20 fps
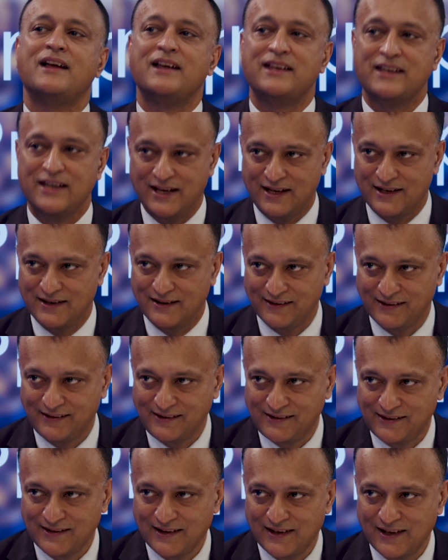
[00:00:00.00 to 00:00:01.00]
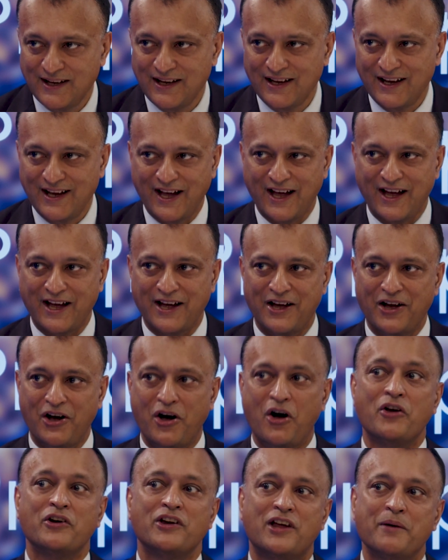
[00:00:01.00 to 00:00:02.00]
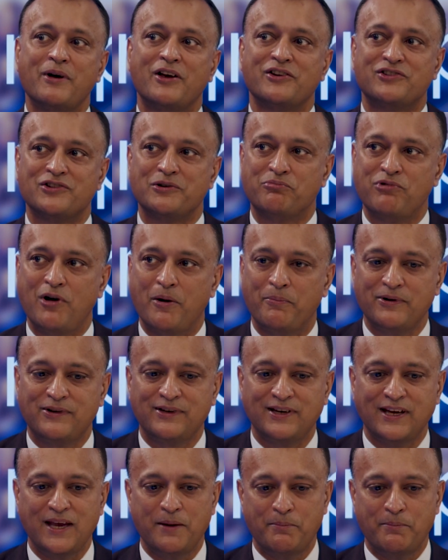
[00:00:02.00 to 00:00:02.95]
yields on commercial property.